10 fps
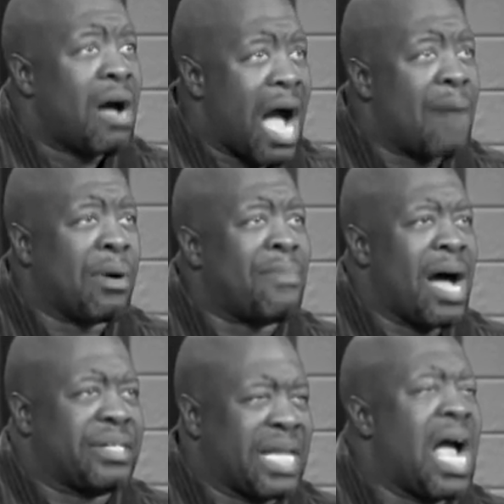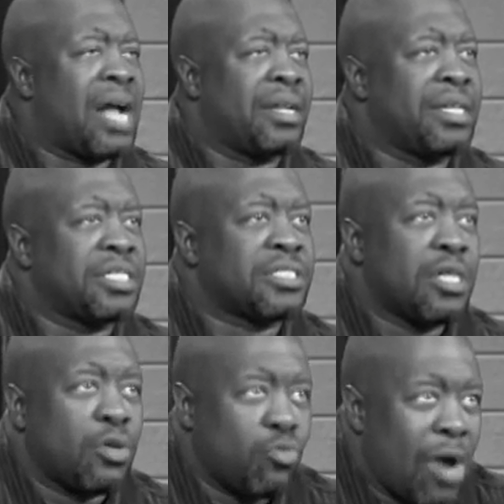I'm about tired of this
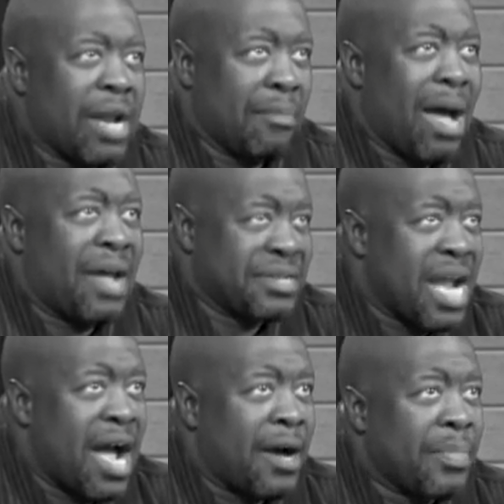right about now.